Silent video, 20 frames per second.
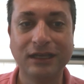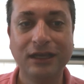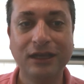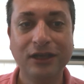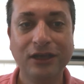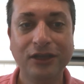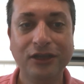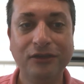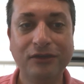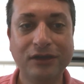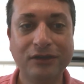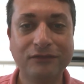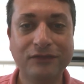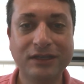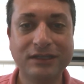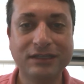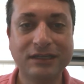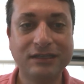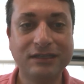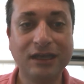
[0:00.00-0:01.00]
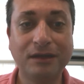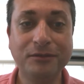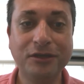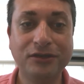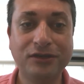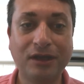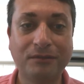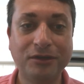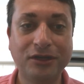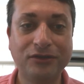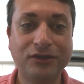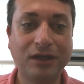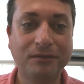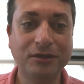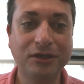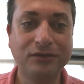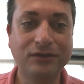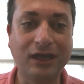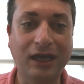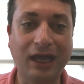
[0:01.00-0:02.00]
You can visit
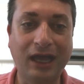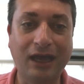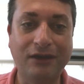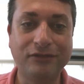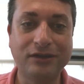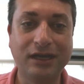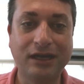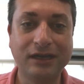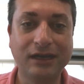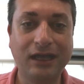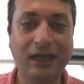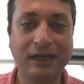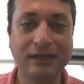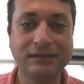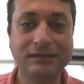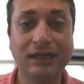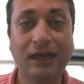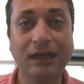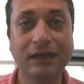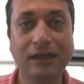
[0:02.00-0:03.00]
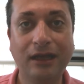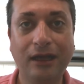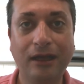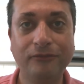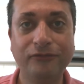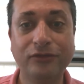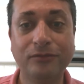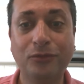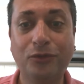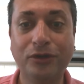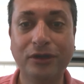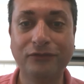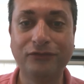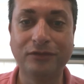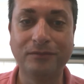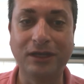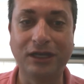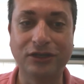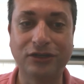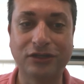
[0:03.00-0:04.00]
www.avalonlions.com for more information.